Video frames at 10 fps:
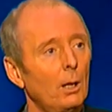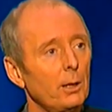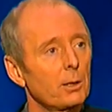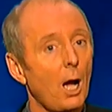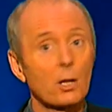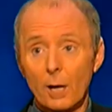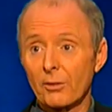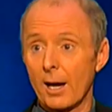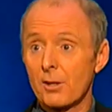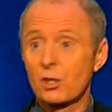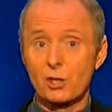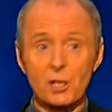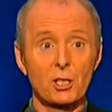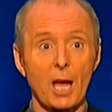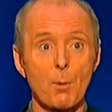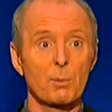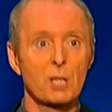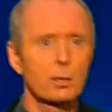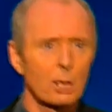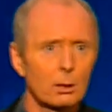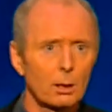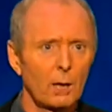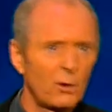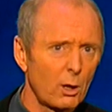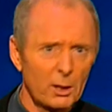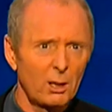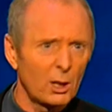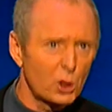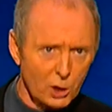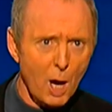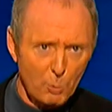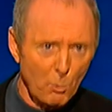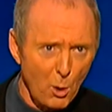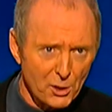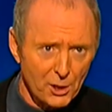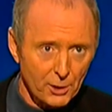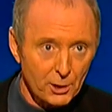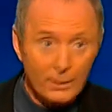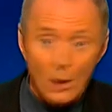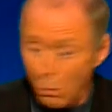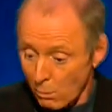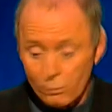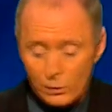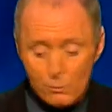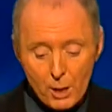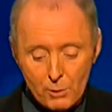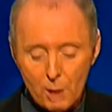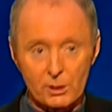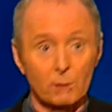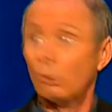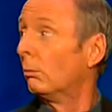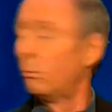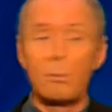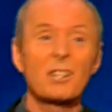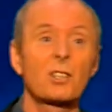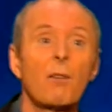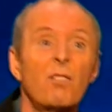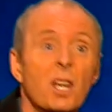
and uh, I got there and this teacher came up and said, uh, have you got anything sharp or pointed on you? I went, oh, oh no, no, no. He said, oh, best have